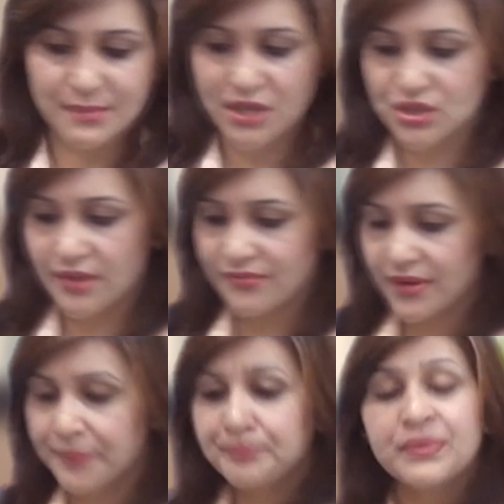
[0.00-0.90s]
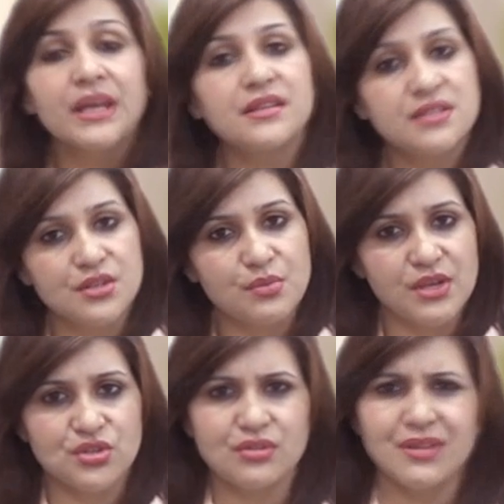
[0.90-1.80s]
much of
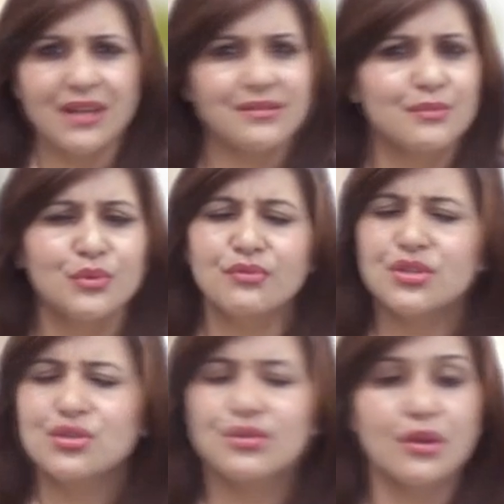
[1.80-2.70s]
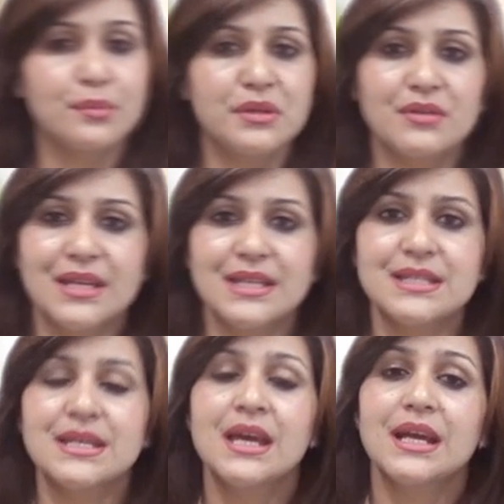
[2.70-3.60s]
consideration, that the movie should not be
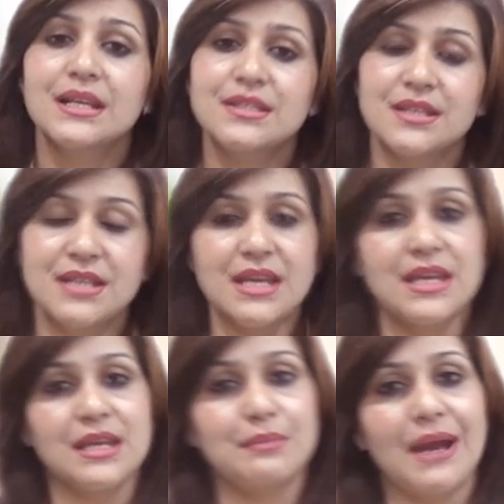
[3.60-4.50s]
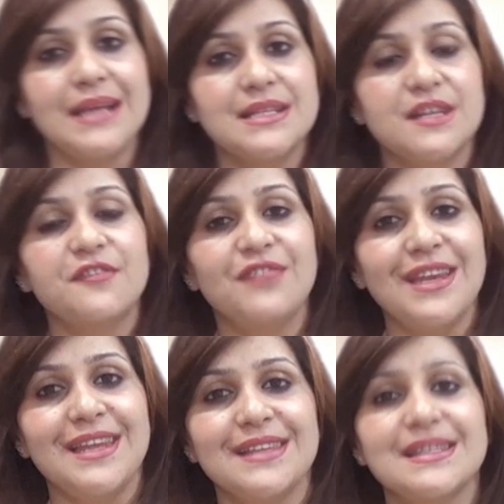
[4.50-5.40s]
released taking in mind her
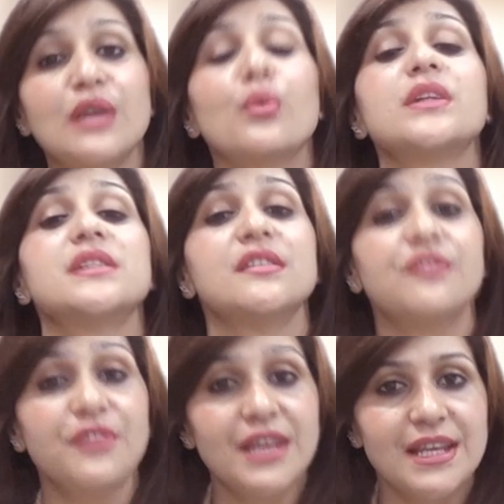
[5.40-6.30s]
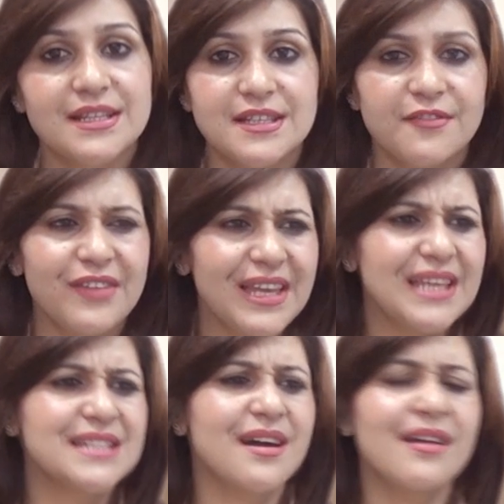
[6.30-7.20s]
feelings. And what are her feelings? Her
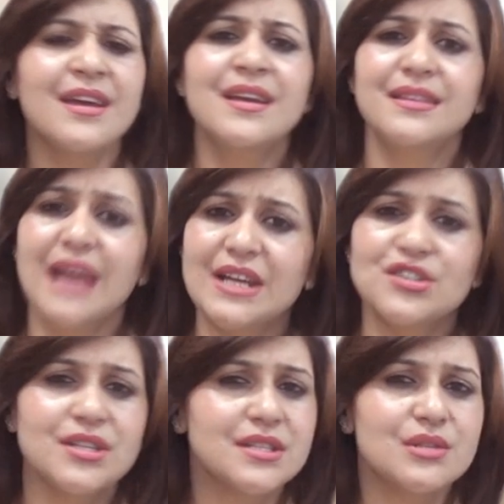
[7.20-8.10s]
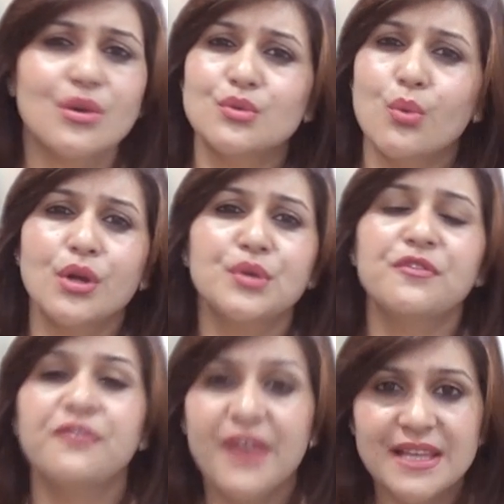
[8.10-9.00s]
feelings are that she does not want to
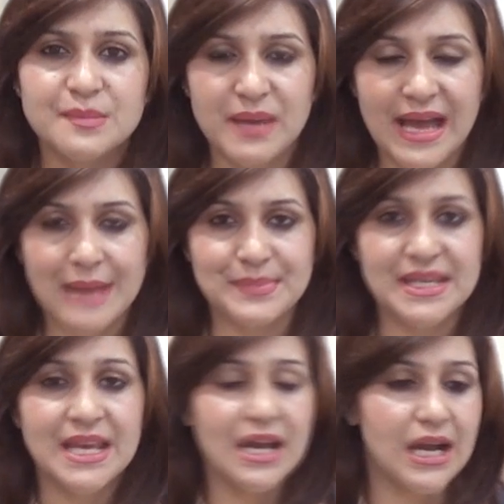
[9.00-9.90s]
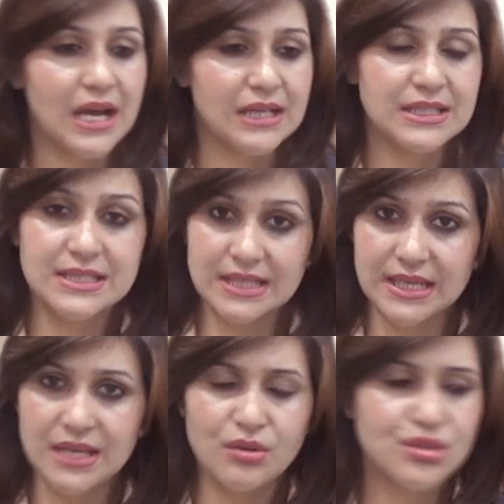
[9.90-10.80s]
face perhaps the
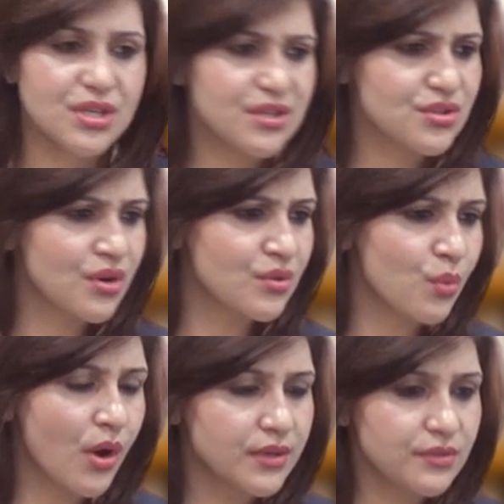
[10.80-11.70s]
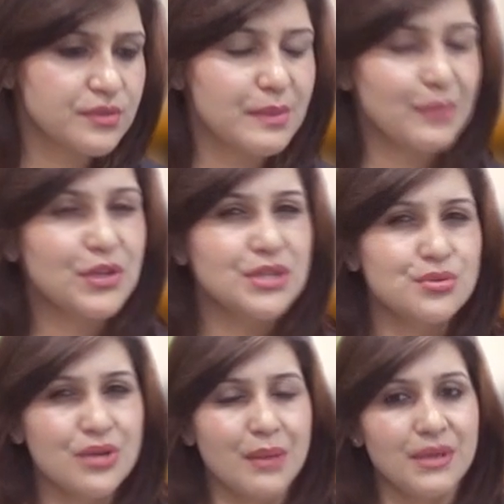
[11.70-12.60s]
screen, or she does not want those memories
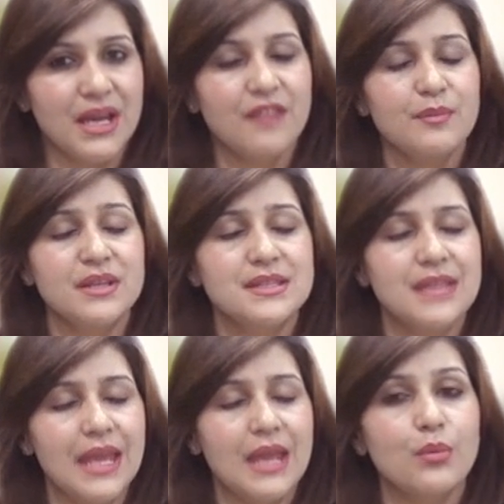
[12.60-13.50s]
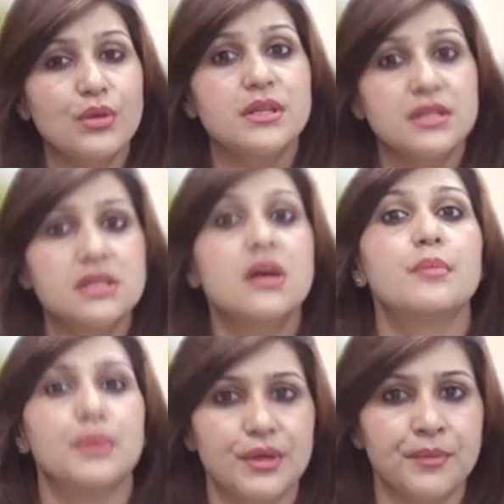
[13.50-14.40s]
to come alive because they would
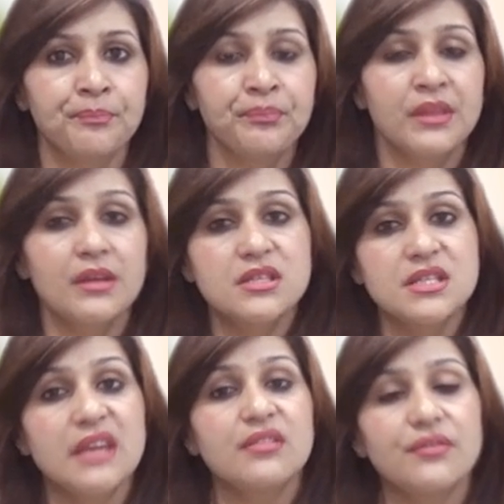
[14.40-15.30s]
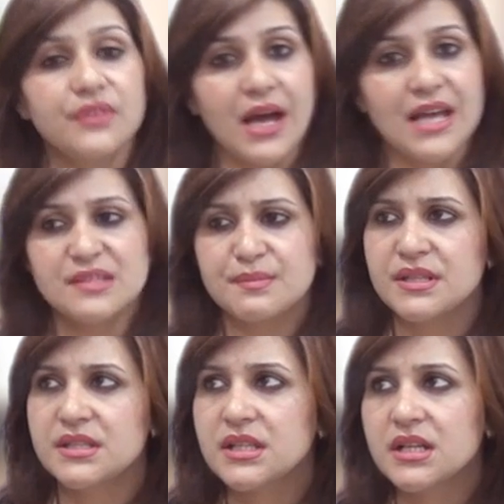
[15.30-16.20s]
disturb her. The death of the
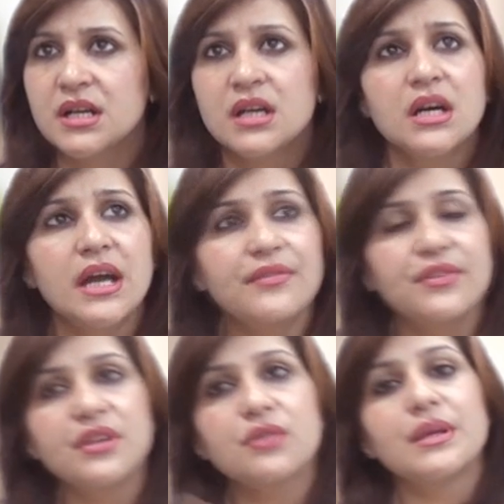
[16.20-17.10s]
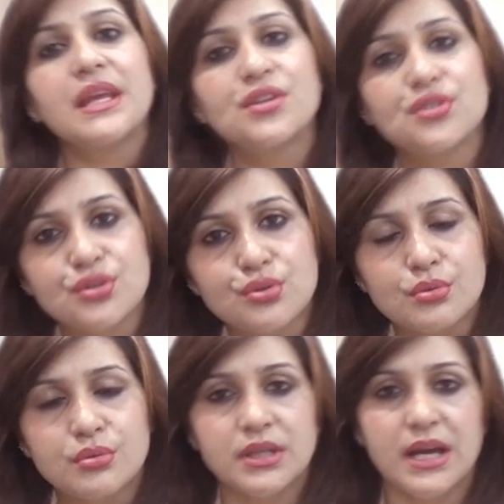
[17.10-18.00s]
husband, everything related
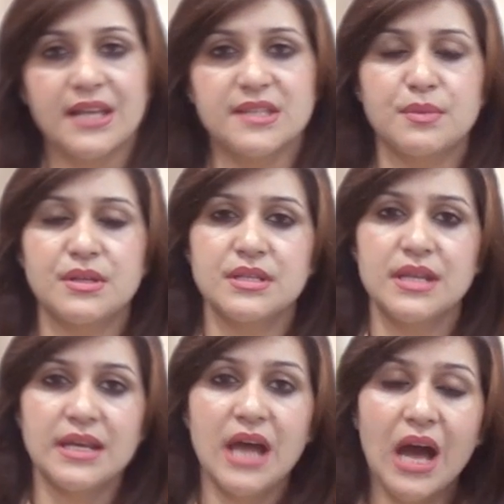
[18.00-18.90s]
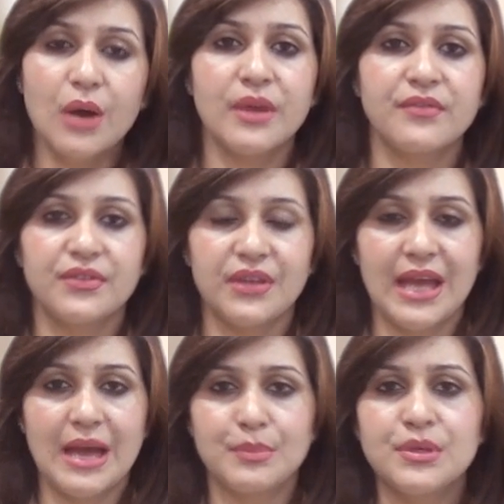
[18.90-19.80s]
to the husband and how everything
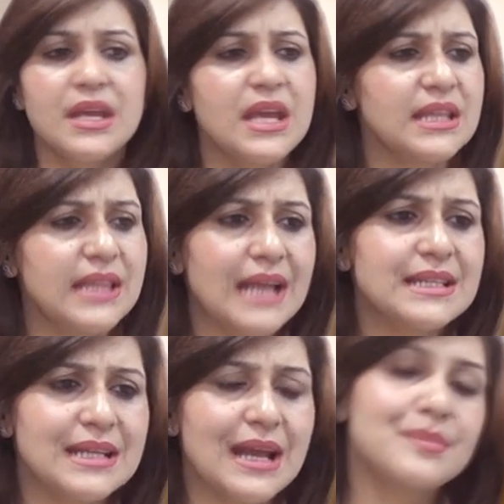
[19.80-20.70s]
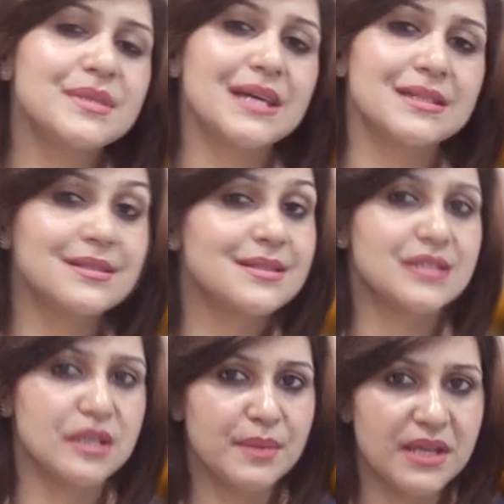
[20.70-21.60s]
happened, that comes as a
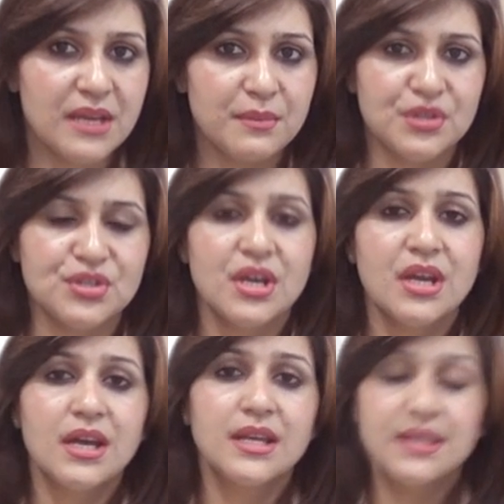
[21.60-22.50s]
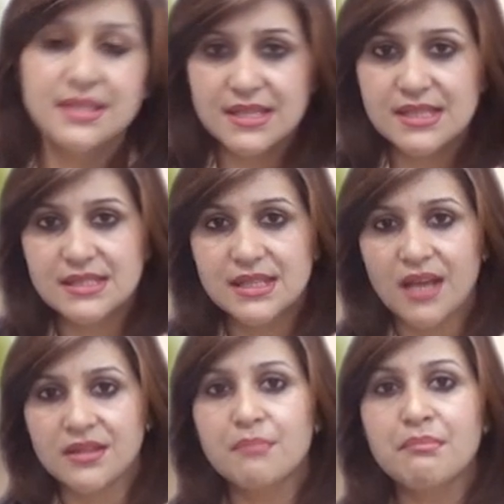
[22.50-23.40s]
disturbing image. This is
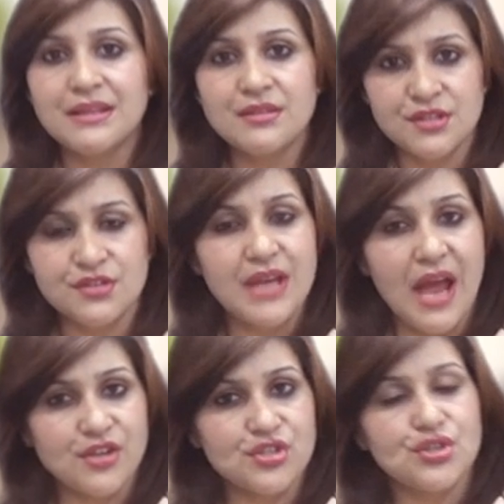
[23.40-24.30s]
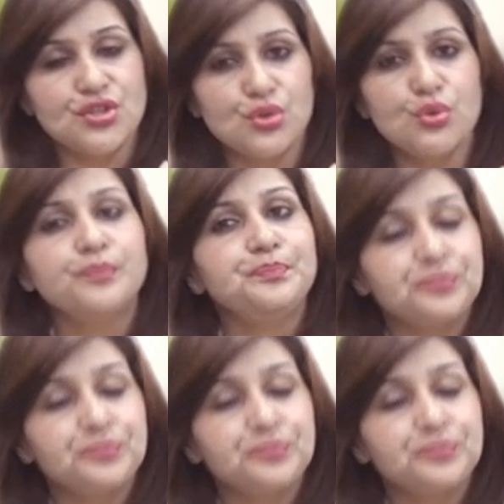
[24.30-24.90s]
the mother's reaction to